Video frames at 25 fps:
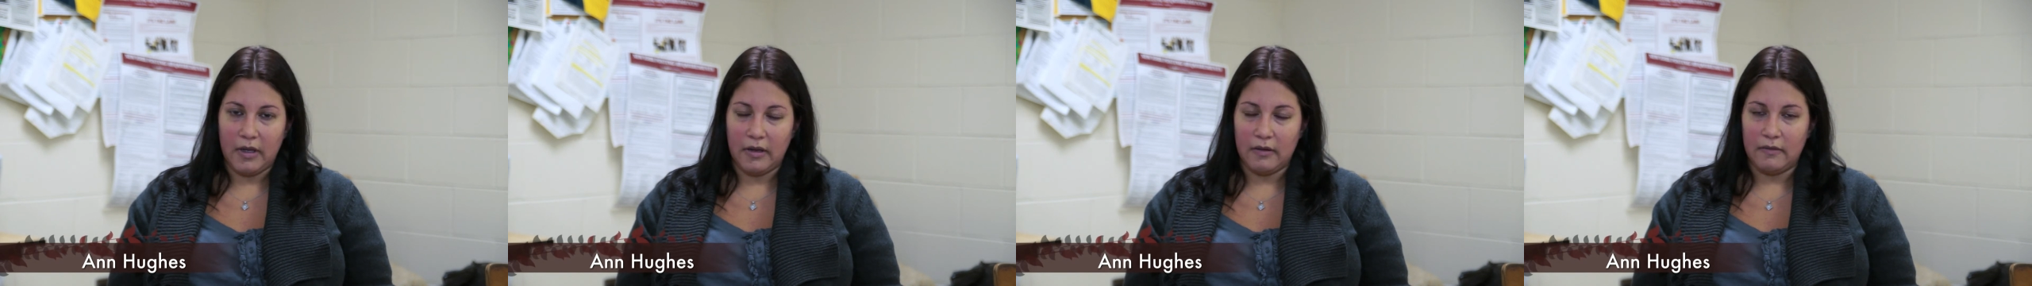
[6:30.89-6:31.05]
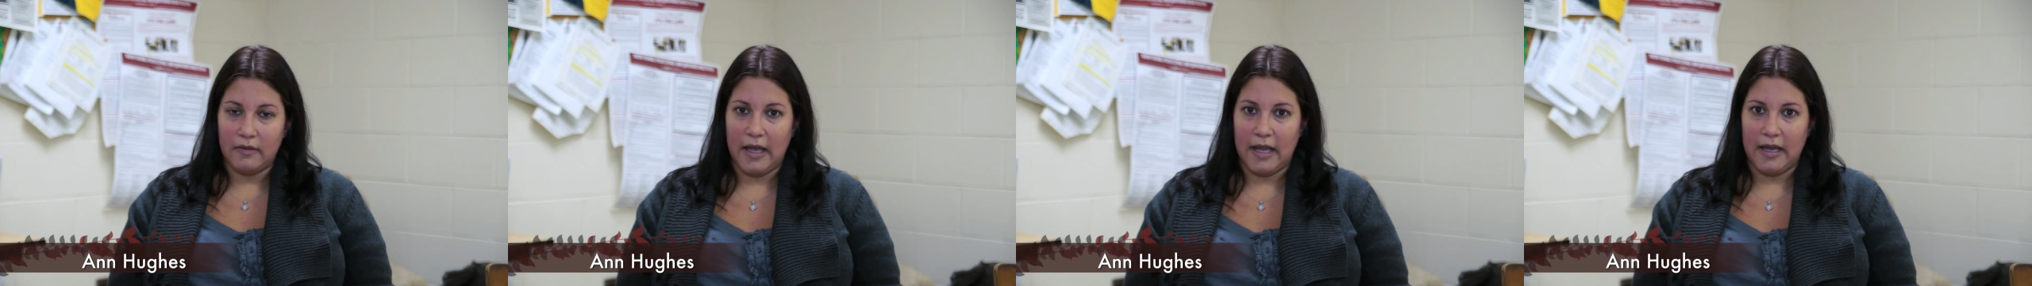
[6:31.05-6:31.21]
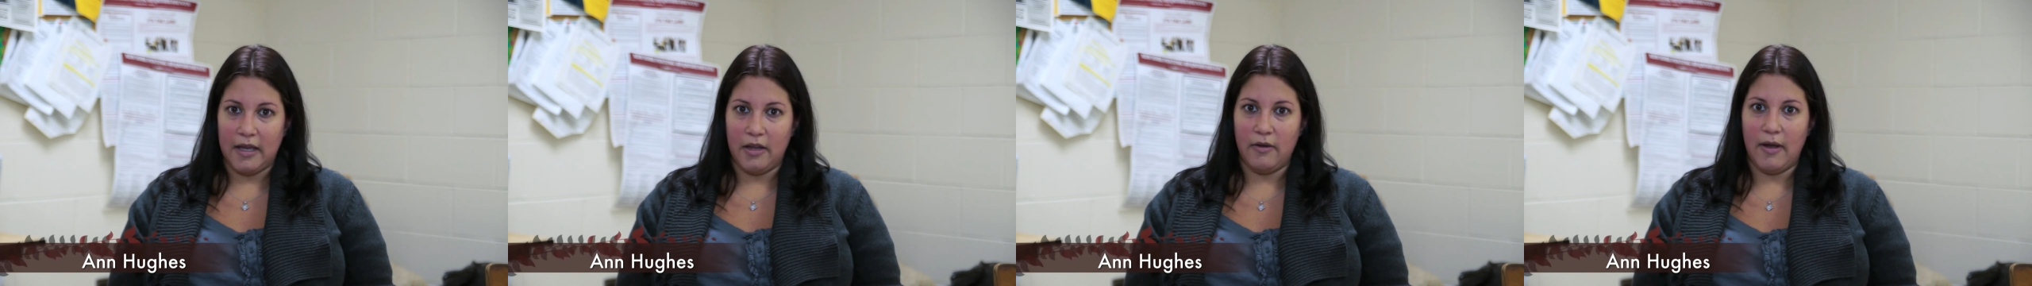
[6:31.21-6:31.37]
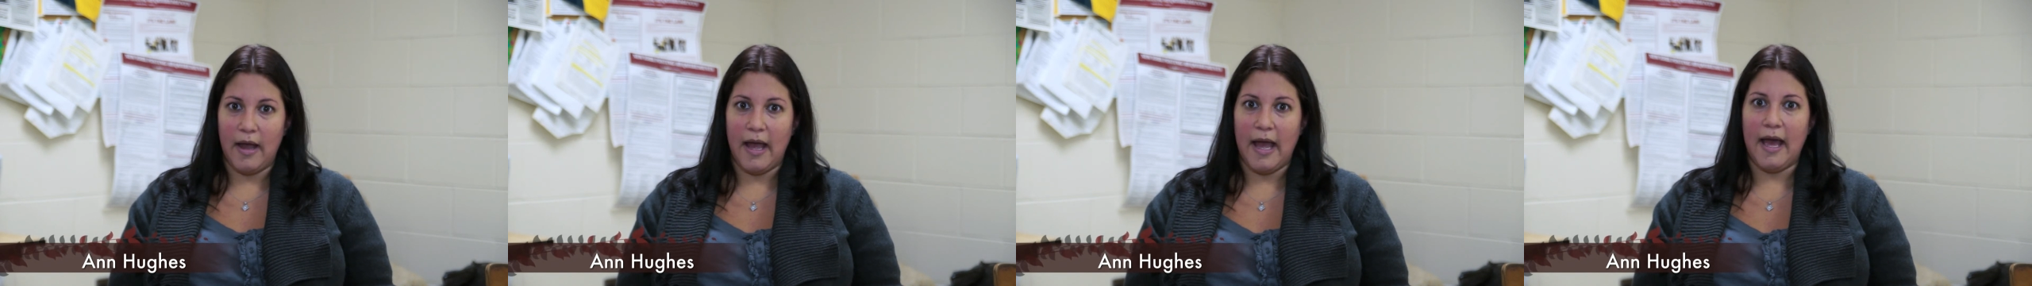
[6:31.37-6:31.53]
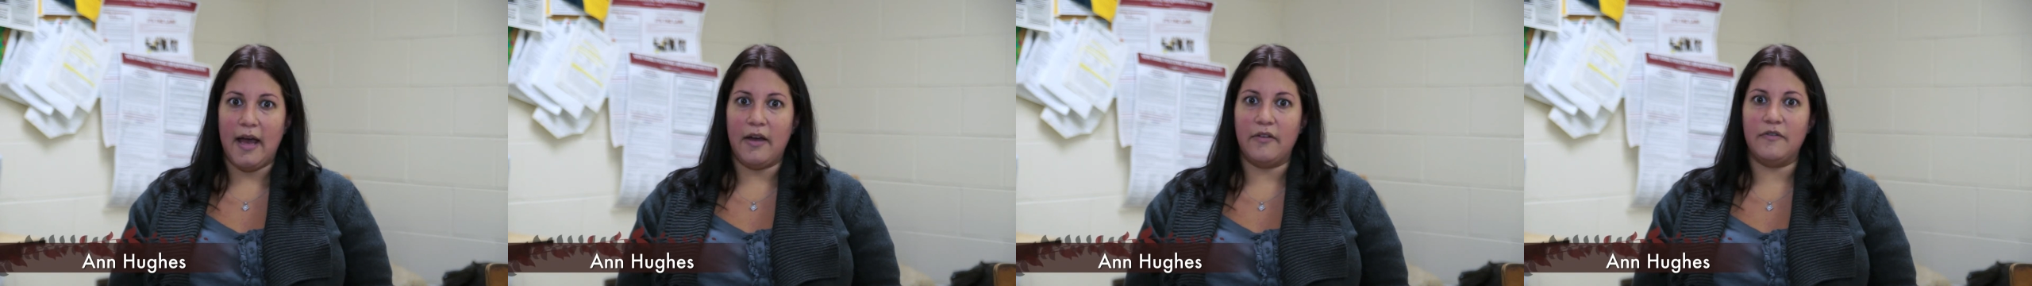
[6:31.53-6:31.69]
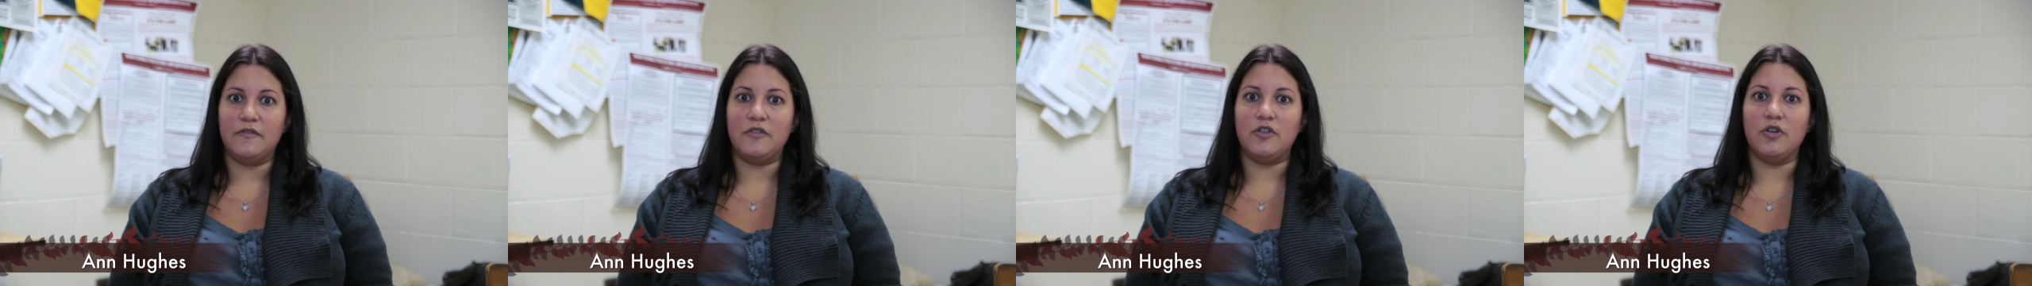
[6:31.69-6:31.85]
that you
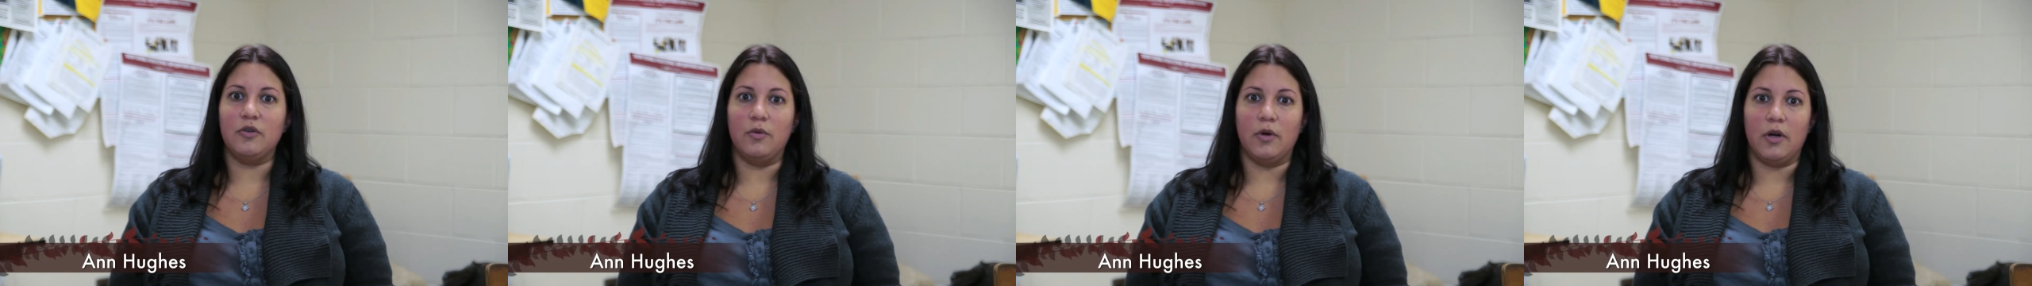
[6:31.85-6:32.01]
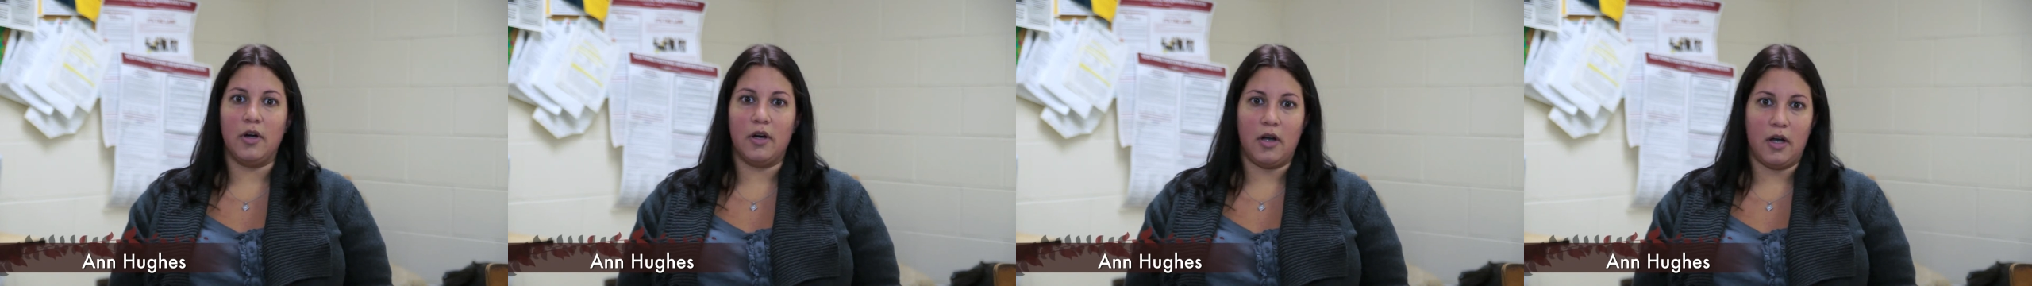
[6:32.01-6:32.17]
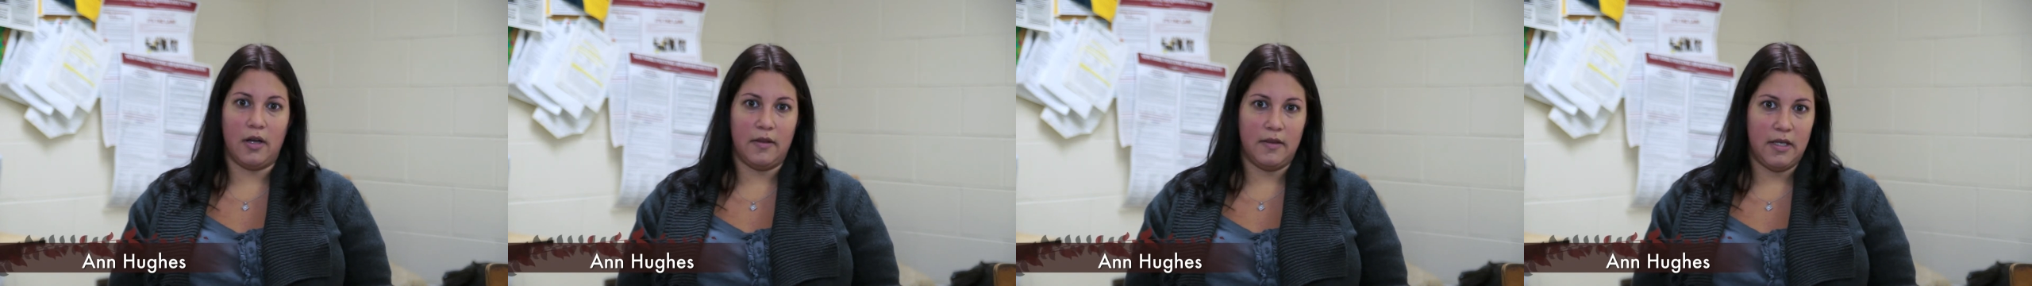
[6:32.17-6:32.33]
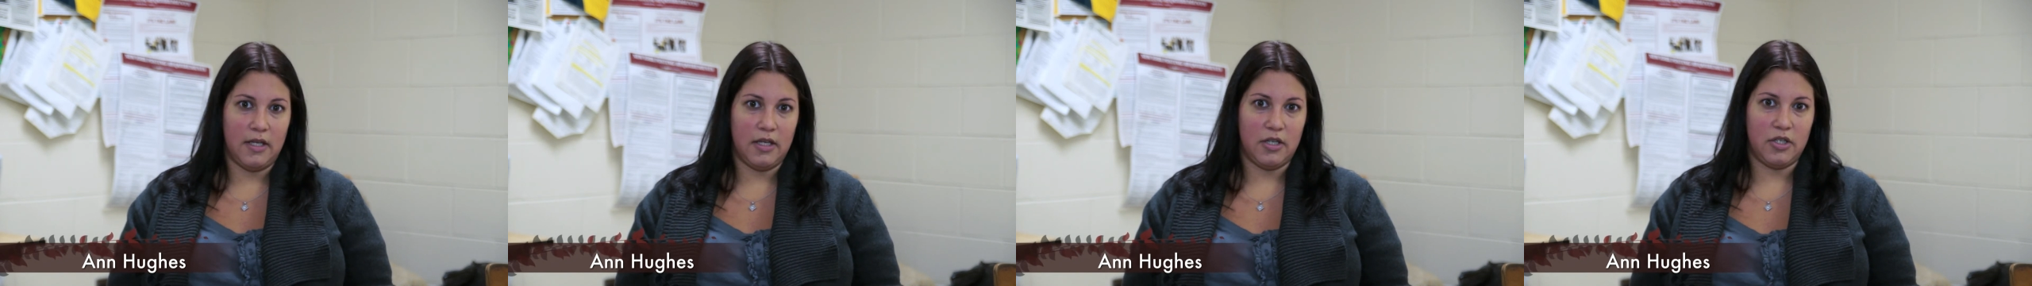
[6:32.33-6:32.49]
have to work on the